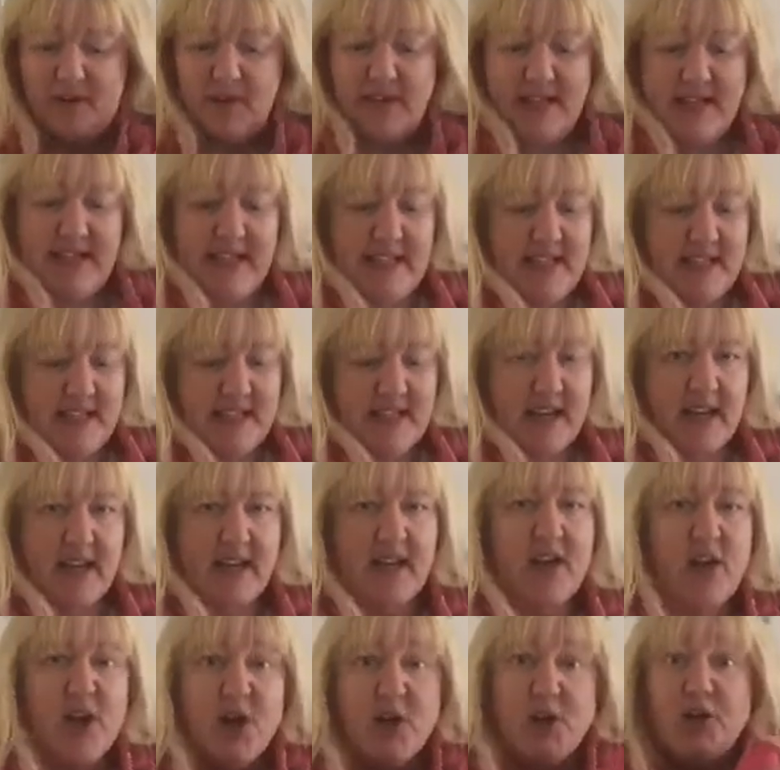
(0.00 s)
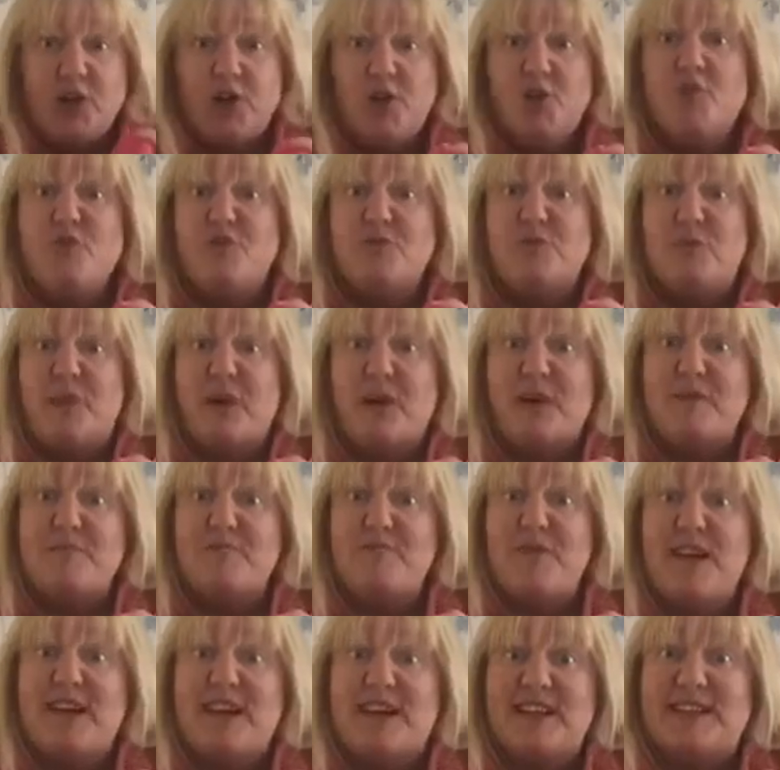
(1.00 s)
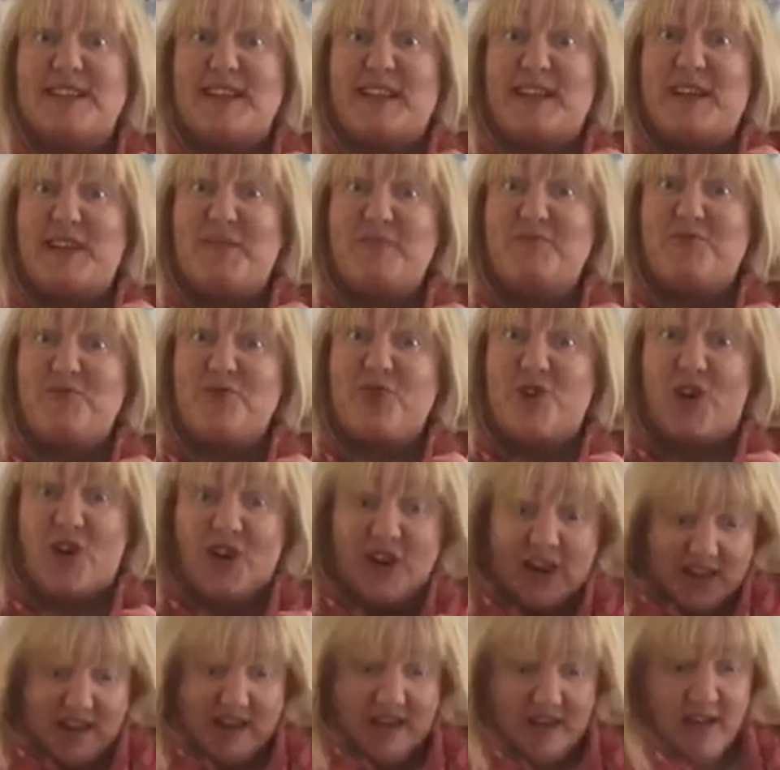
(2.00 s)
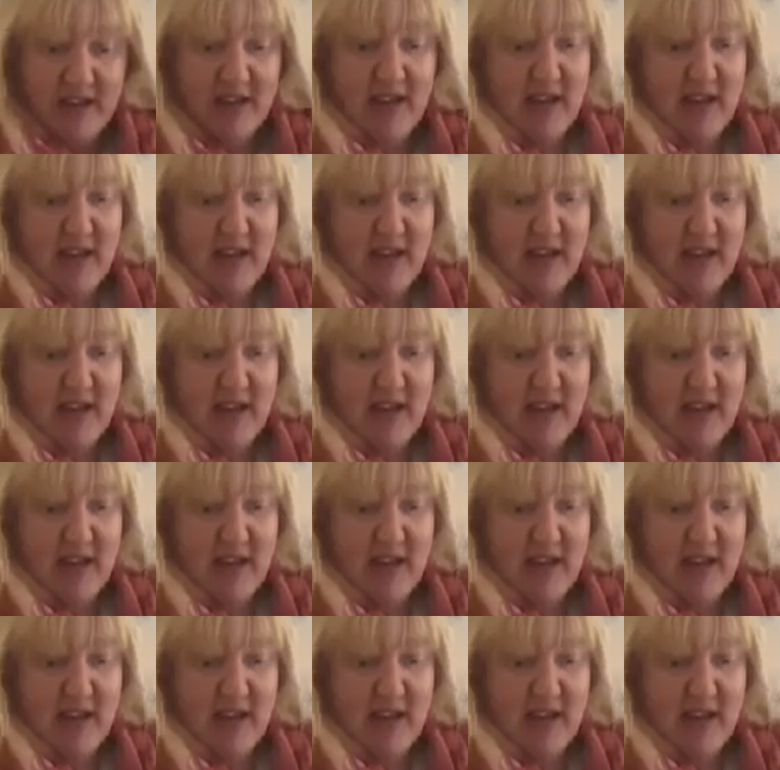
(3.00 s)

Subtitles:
I need to use my umbrella to keep dry.